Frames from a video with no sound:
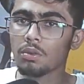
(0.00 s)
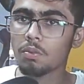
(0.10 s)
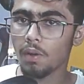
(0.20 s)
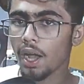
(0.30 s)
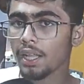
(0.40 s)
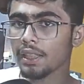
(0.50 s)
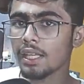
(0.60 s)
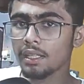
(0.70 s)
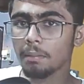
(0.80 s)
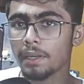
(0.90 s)
I think
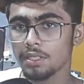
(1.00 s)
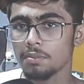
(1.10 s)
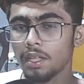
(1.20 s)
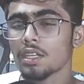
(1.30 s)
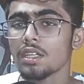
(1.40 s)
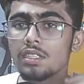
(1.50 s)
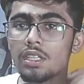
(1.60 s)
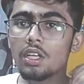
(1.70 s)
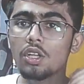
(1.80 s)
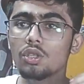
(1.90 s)
the best method is
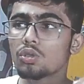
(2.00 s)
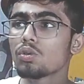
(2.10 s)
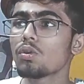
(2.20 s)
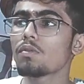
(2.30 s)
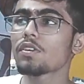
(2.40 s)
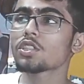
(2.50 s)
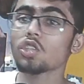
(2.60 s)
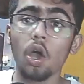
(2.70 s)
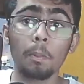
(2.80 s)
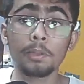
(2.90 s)
to first
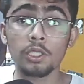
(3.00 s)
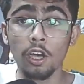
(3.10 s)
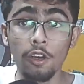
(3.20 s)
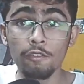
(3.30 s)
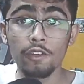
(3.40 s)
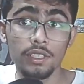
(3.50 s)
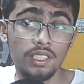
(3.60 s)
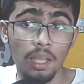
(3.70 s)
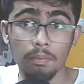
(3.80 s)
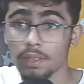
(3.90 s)
observe
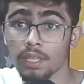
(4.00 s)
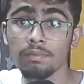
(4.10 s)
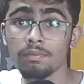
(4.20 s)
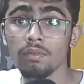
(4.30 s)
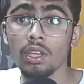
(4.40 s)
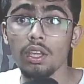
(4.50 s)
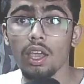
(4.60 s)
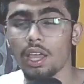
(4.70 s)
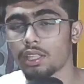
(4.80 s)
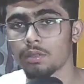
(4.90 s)
something.
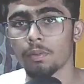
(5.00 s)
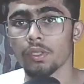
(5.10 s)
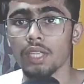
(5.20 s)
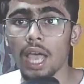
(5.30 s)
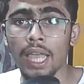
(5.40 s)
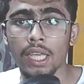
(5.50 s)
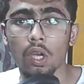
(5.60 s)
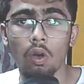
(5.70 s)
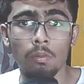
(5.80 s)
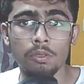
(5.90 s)
I suppose I
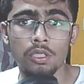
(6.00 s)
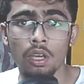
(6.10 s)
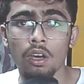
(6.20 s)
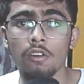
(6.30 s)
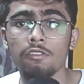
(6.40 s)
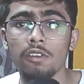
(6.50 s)
observe